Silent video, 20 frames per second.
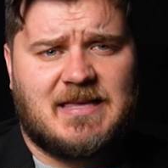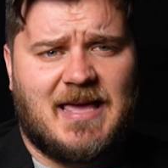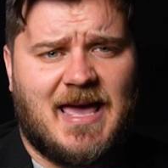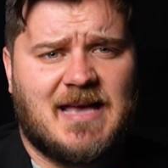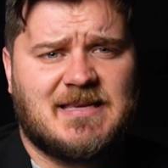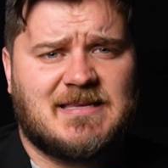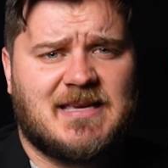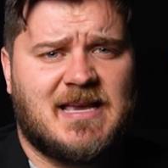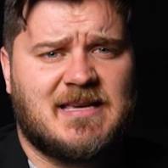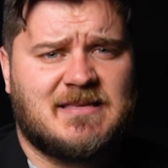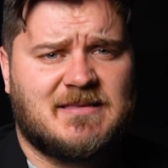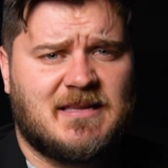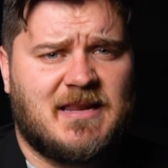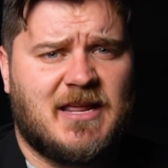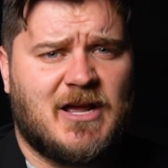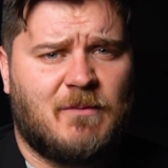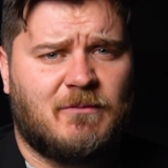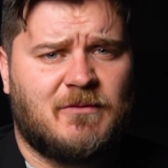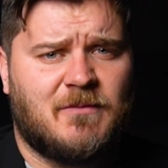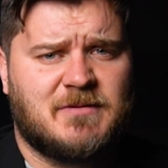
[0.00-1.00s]
the SS did
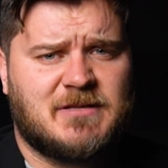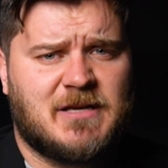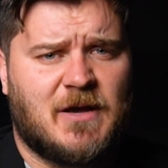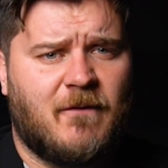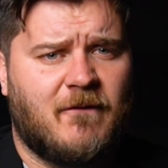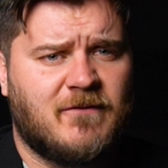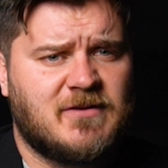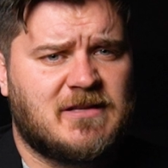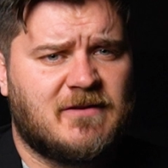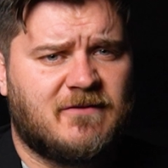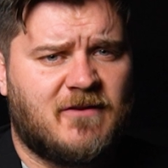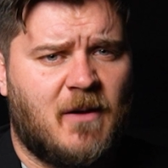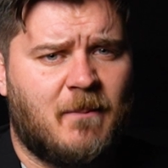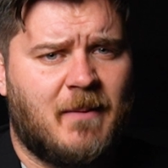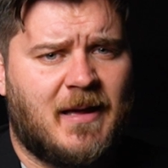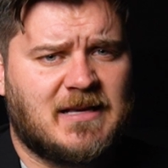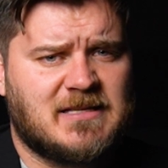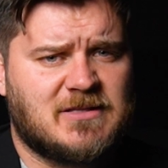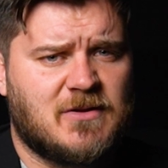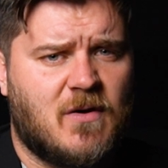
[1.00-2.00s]
help themselves to
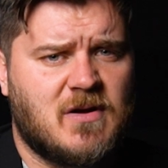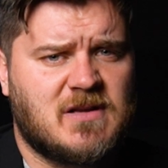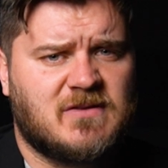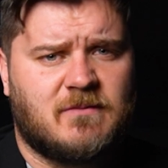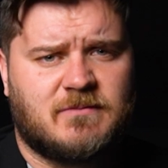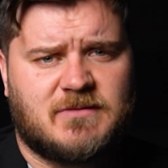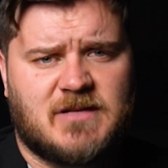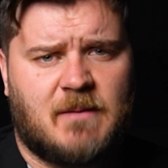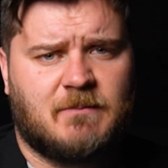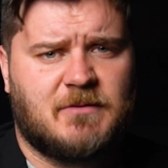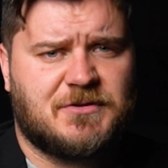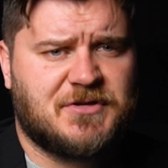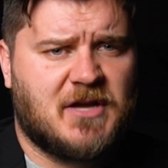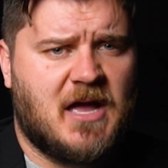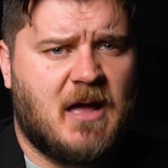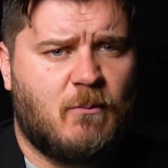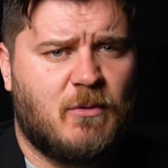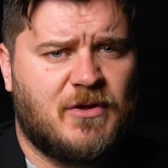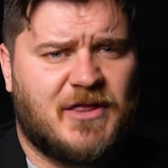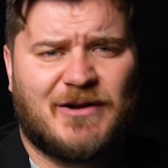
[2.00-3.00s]
Wehrmacht stocks from time to
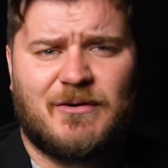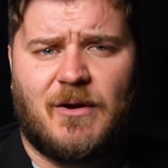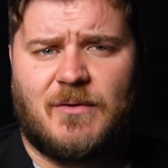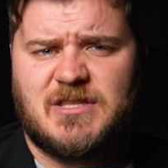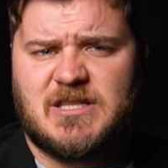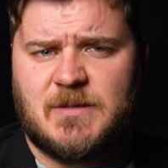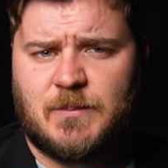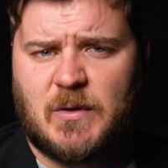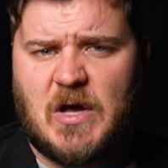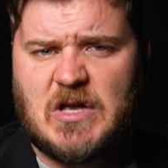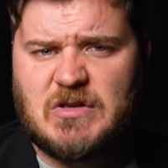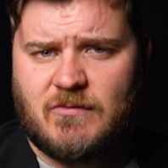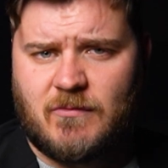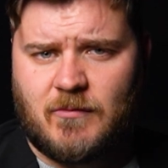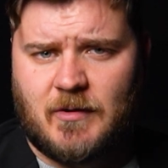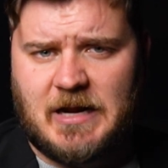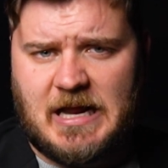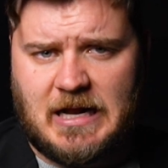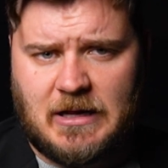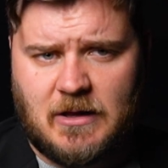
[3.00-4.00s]
time when their own supplies were running